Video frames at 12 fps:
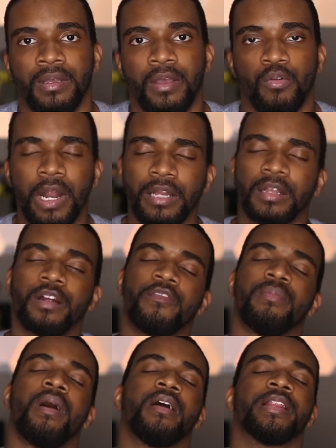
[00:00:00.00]
And what I learned
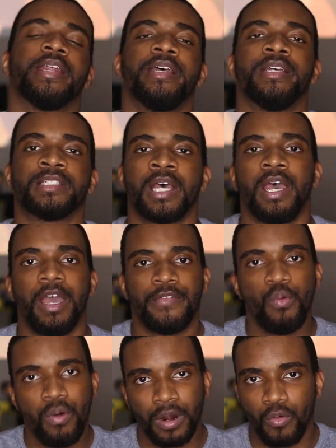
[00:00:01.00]
from all that is, if
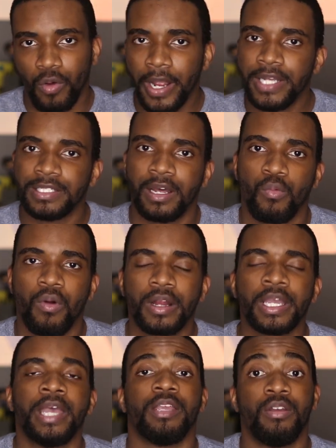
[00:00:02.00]
you want a raise at
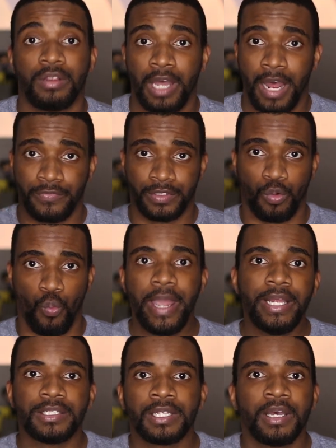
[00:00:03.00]
work, you either have to
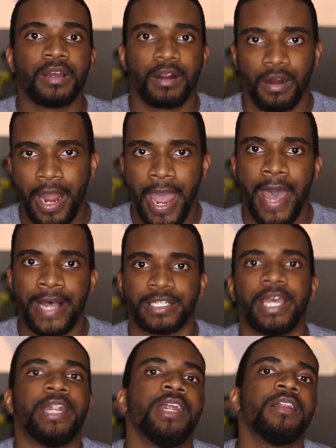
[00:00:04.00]
wait or ask,
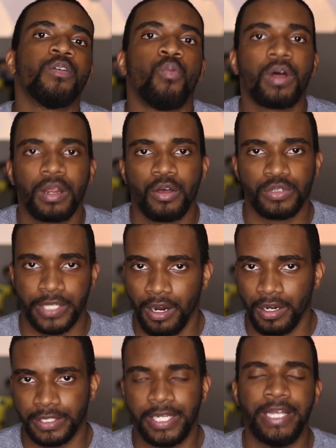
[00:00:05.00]
and neither one of those
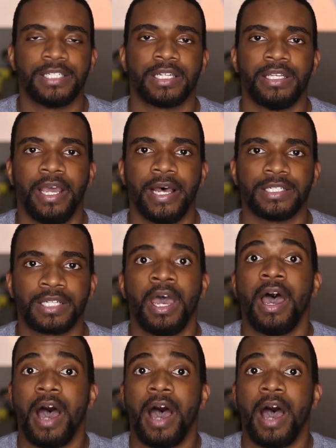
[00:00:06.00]
guarantees a yes.